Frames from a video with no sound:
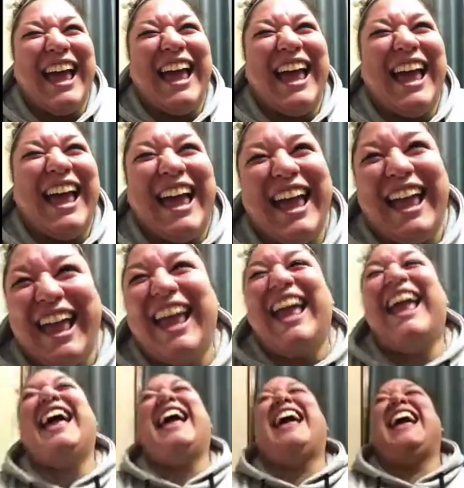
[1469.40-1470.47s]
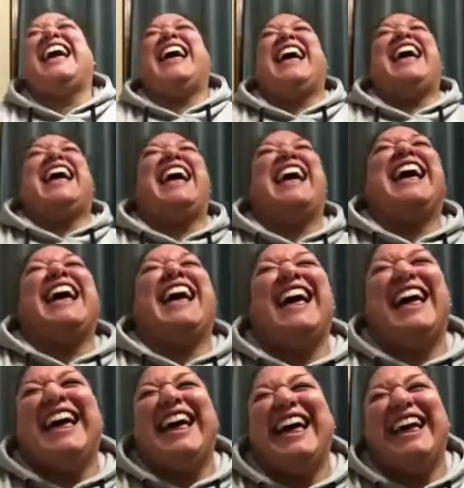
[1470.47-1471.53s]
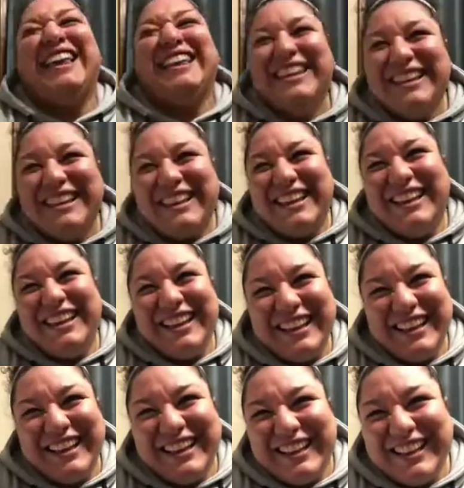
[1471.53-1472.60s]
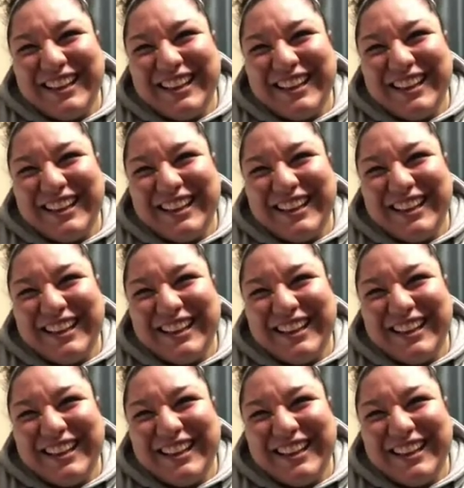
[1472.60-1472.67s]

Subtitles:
do. I probably lifted in. I started